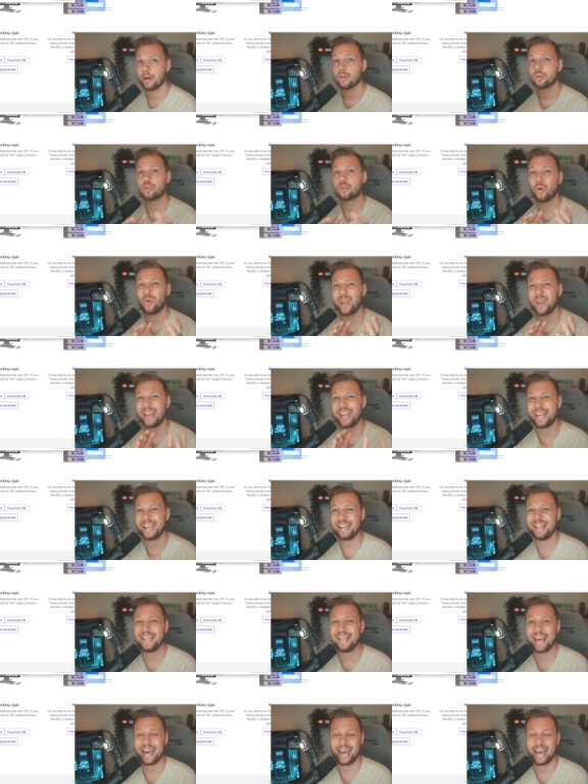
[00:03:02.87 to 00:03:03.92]
So
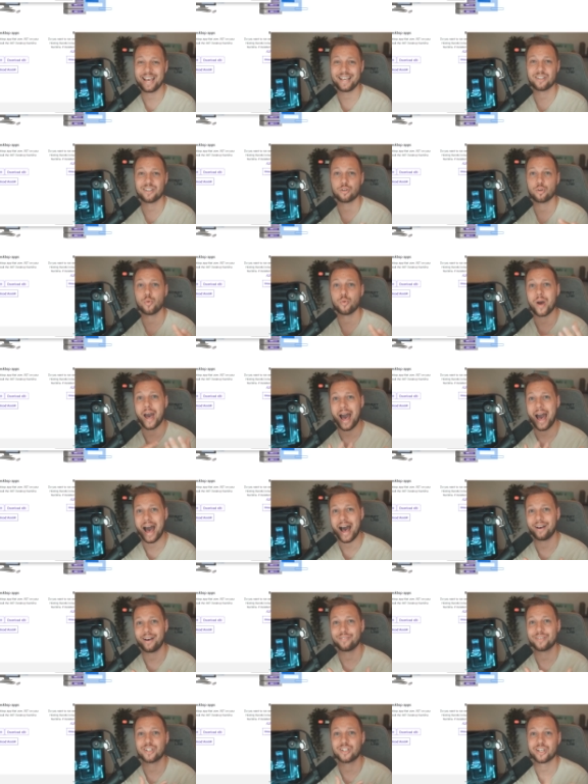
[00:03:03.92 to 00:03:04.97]
in case you
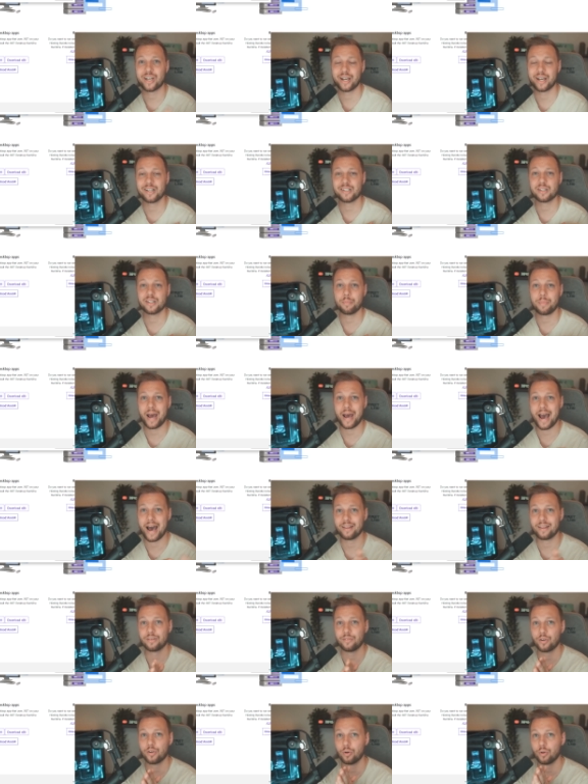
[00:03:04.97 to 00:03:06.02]
have changed the
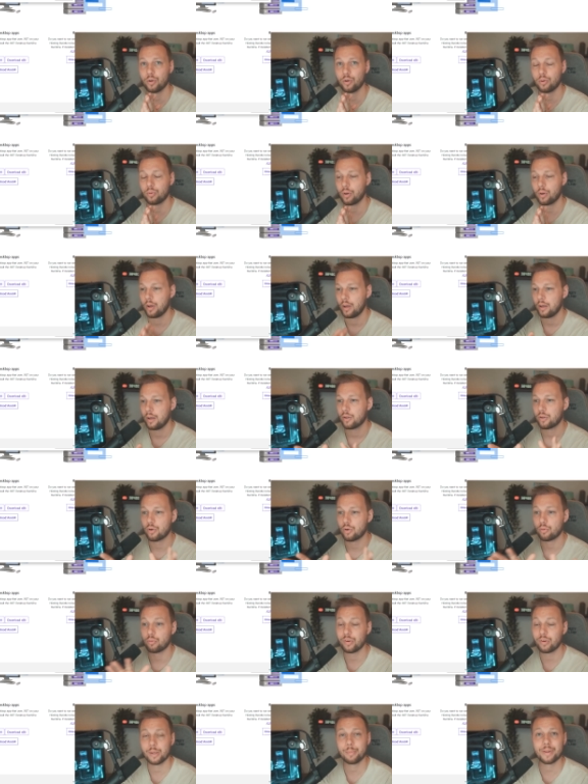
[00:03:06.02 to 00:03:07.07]
path of your lo your
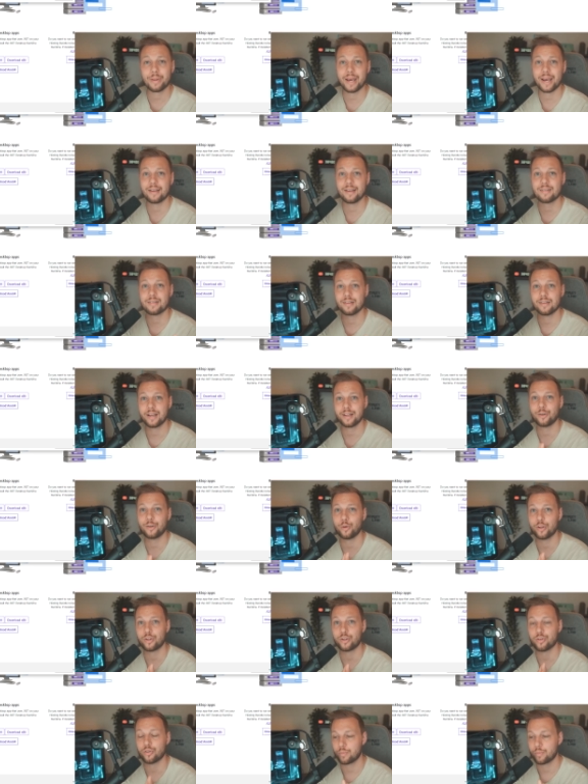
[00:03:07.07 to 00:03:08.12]
replays, then you
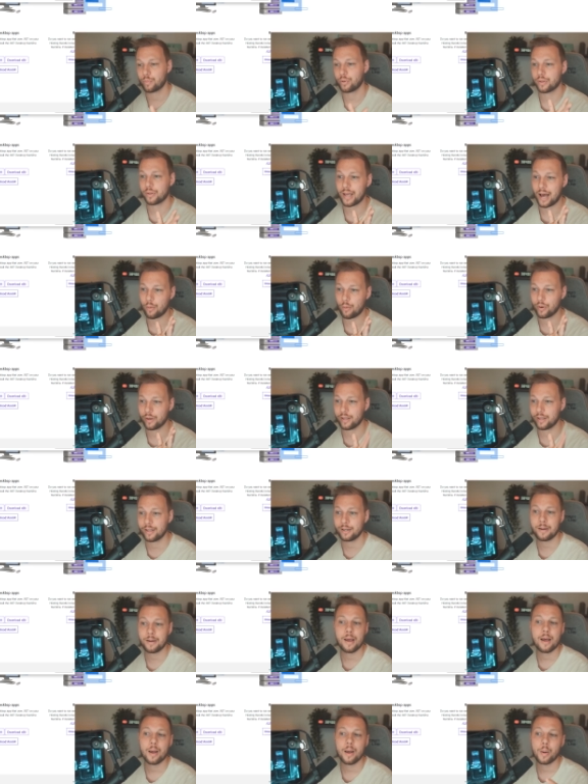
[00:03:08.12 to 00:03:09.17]
need to put that one in.